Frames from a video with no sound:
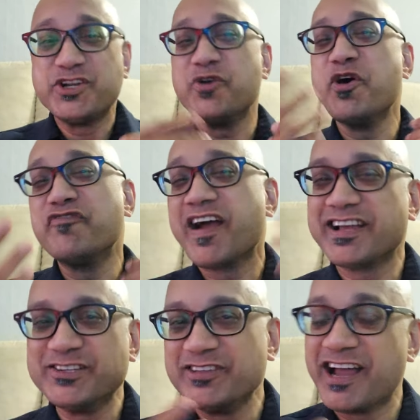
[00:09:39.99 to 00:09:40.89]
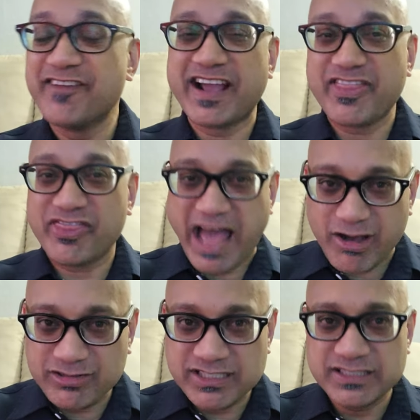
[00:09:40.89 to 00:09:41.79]
Don't know if I can do that if I get
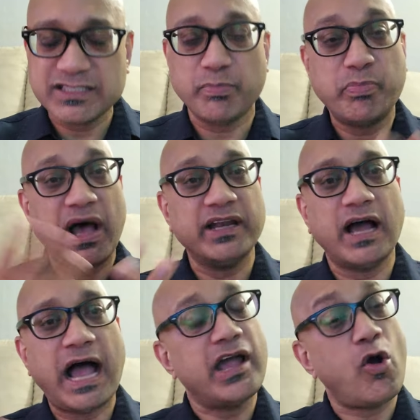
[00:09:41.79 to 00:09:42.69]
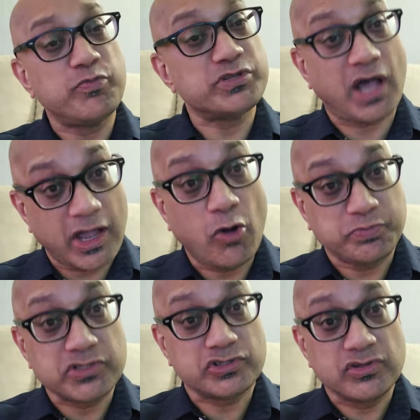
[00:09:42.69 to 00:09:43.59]
thousands, but I hope so, I
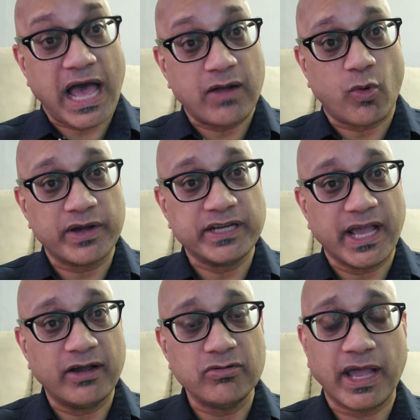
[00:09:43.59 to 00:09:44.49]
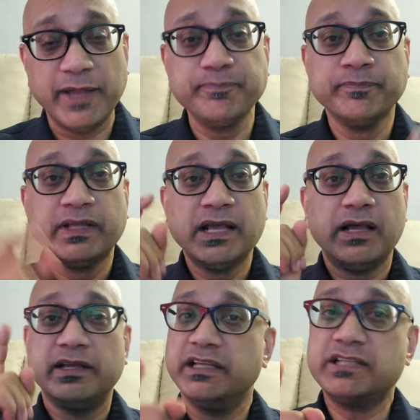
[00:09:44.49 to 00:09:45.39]
hope to do that one day, okay?
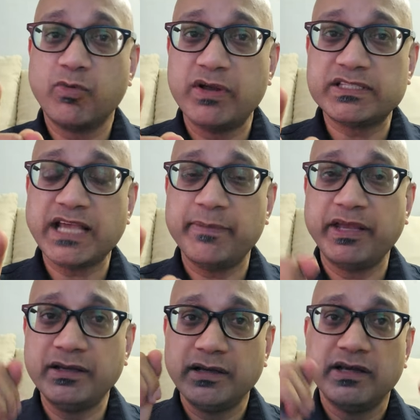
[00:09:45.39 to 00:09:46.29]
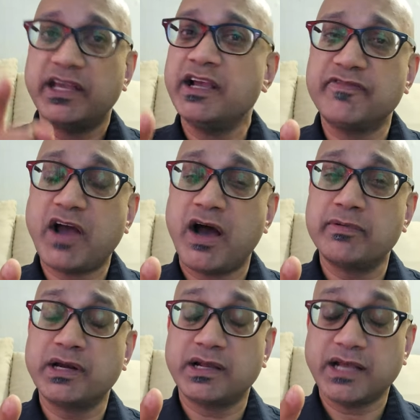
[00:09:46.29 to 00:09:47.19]
Itaewon Sammy, King of
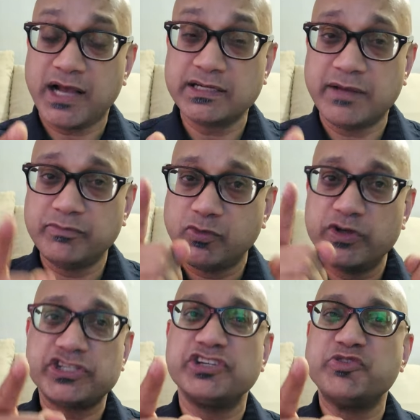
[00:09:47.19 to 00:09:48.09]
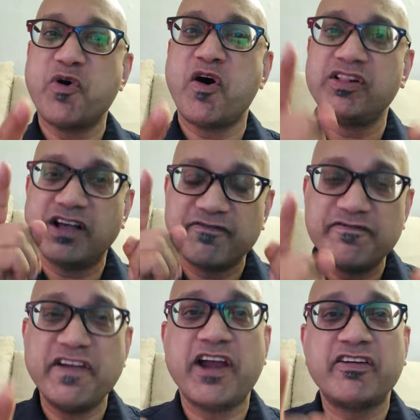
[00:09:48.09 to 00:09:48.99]
Kang Kangnam, wishing you all a
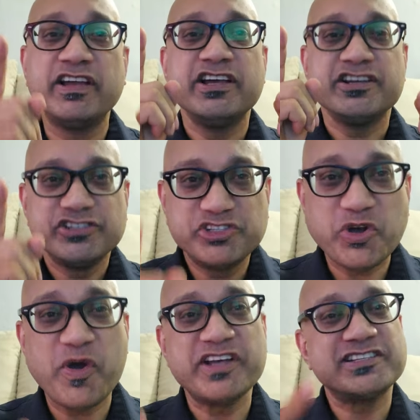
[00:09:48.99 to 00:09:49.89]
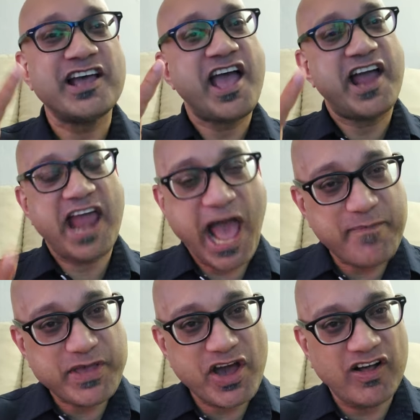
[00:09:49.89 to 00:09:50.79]
very joyous and
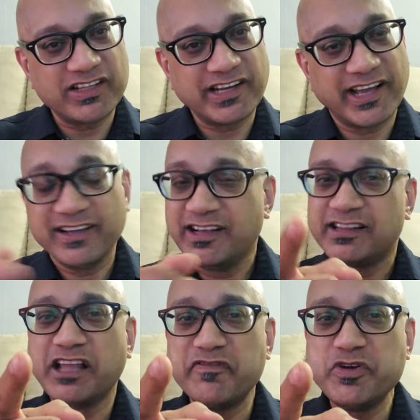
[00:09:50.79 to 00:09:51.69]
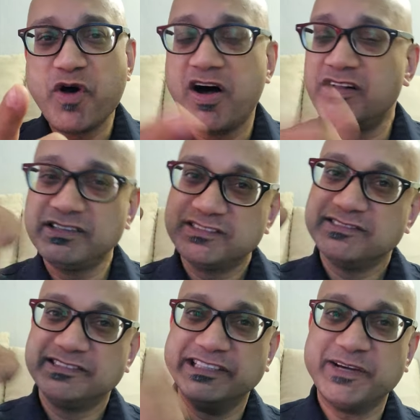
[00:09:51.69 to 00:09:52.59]
happy holiday. Love you all.
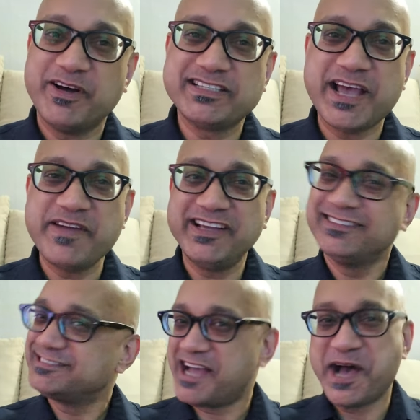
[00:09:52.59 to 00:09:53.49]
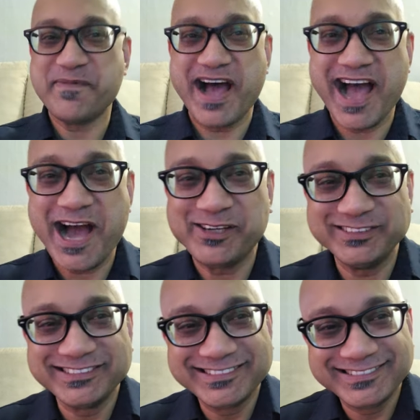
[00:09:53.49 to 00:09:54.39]
Itaewon Sammy, I'm
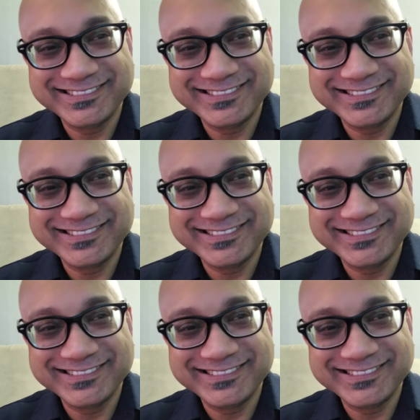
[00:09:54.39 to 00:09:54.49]
out.